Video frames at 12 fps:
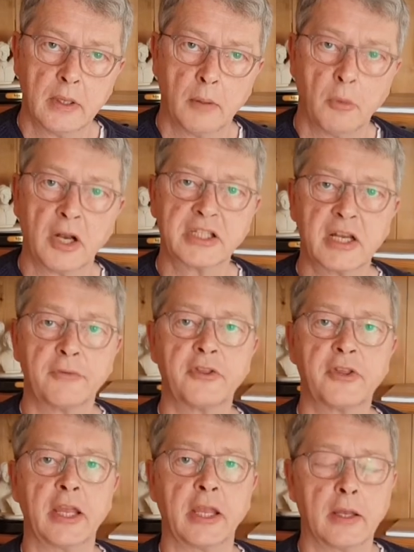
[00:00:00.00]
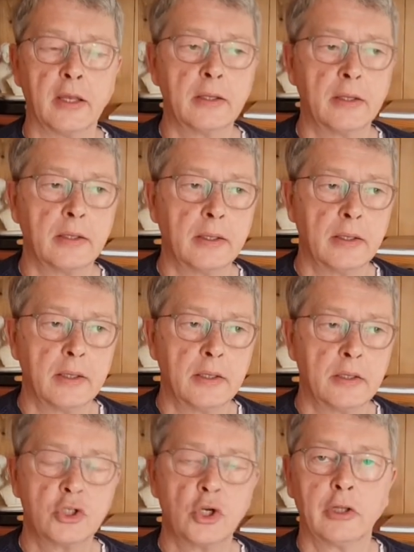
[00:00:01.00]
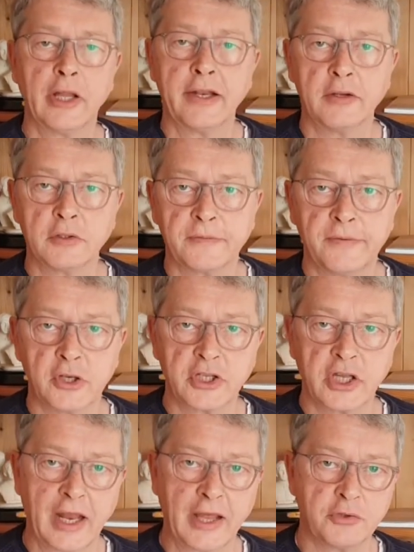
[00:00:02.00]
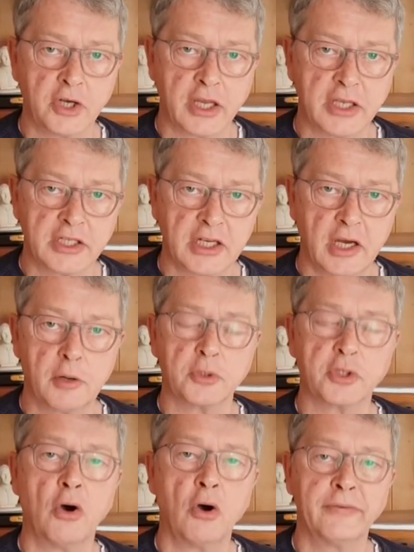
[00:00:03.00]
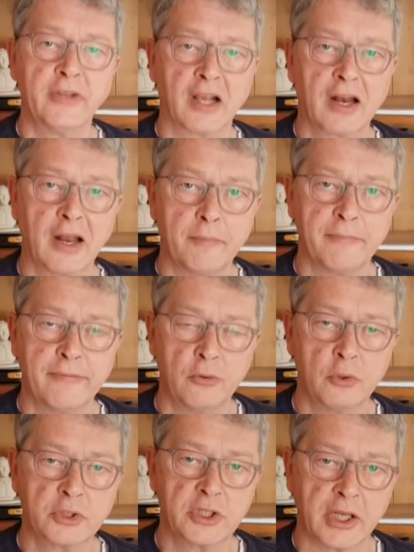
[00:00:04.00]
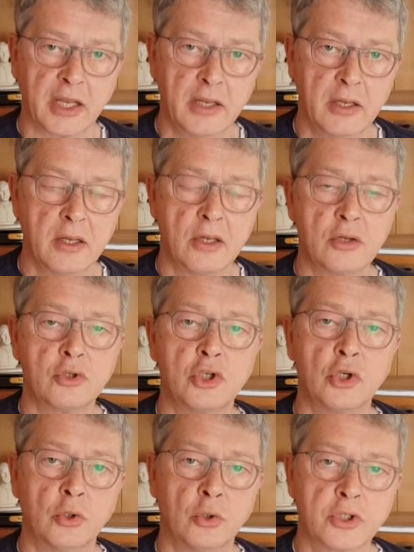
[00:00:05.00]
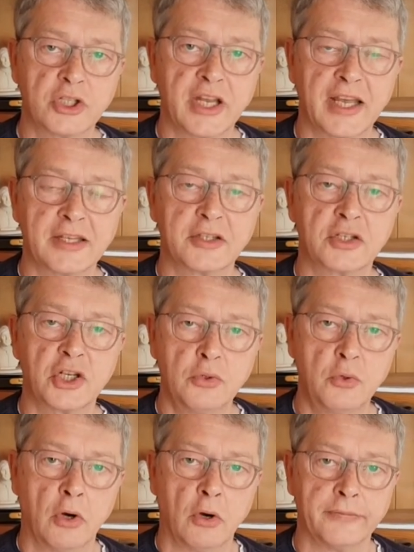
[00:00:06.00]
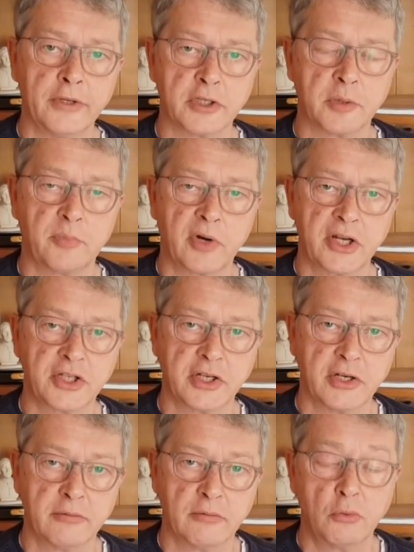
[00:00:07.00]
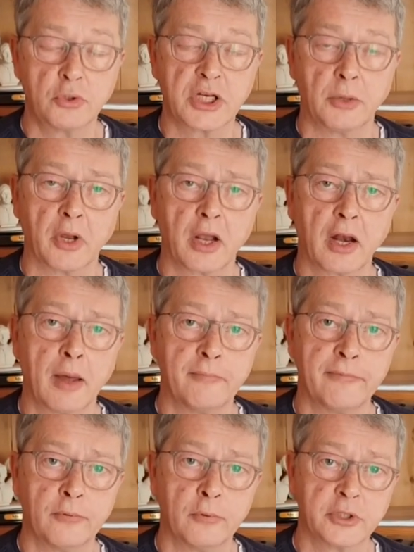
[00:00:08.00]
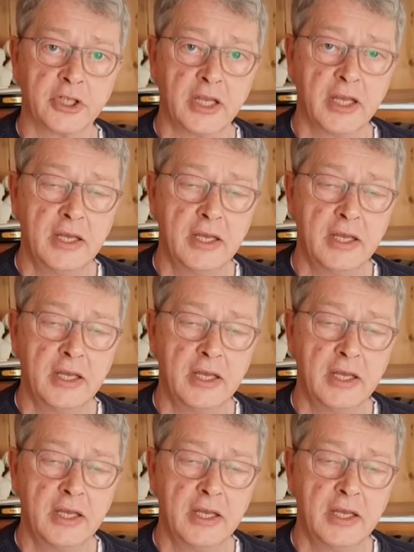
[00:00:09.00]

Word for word: Well, let's have a think. John Lennon's first electric guitar was a Hofner Club 40. George had had two Hofners, a President, also a Club 40.